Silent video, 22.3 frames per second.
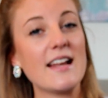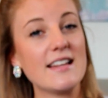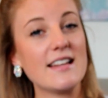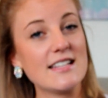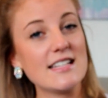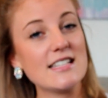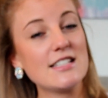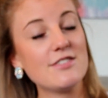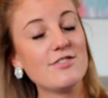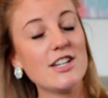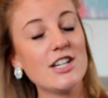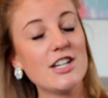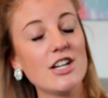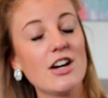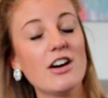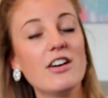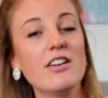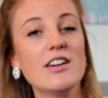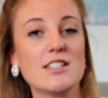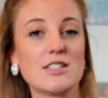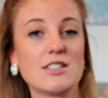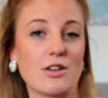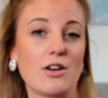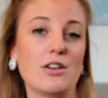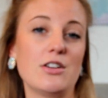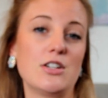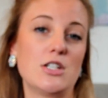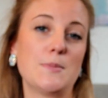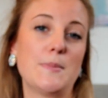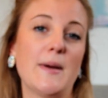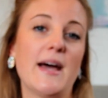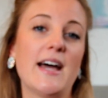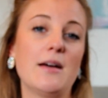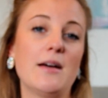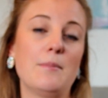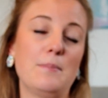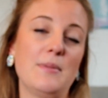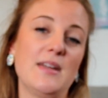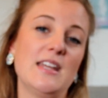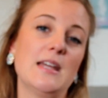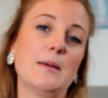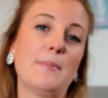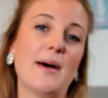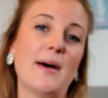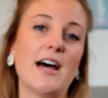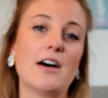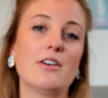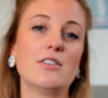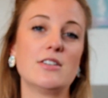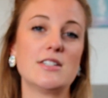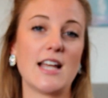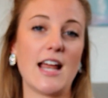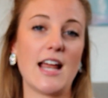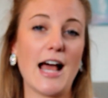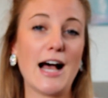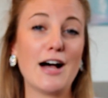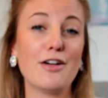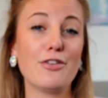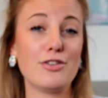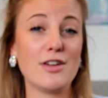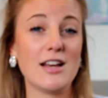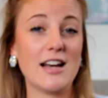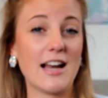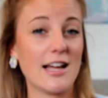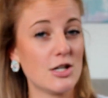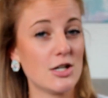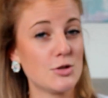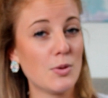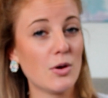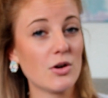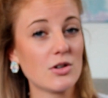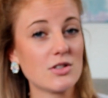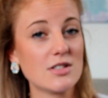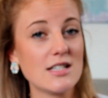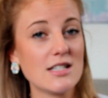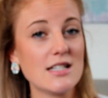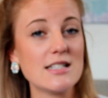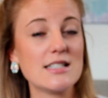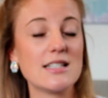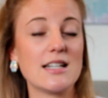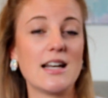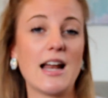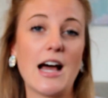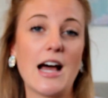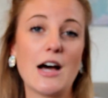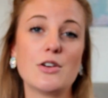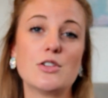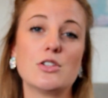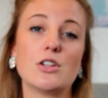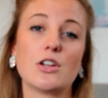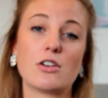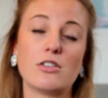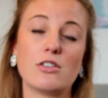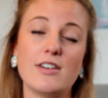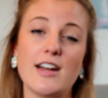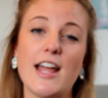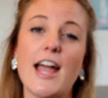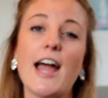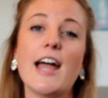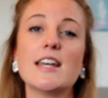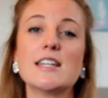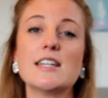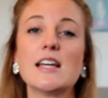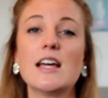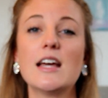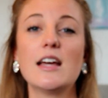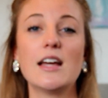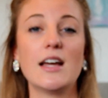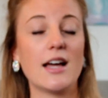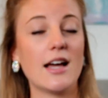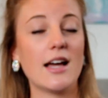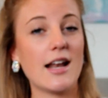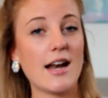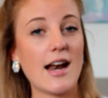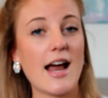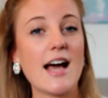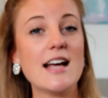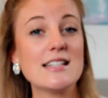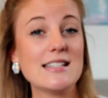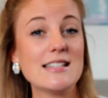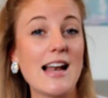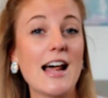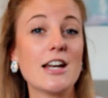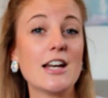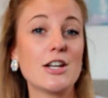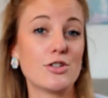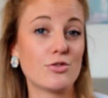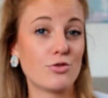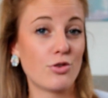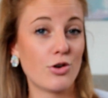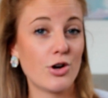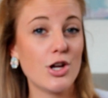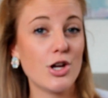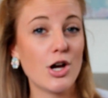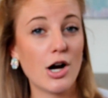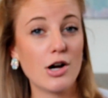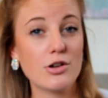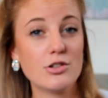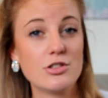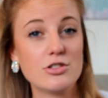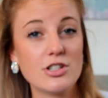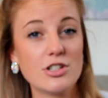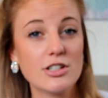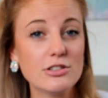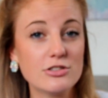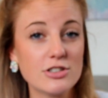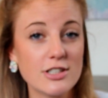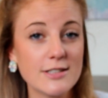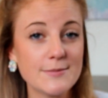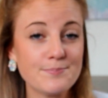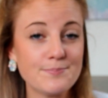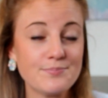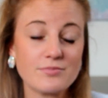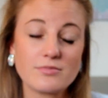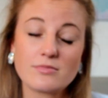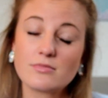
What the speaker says: This video is going to be about healthy lunchboxes and how to create a nice lunch for your host children.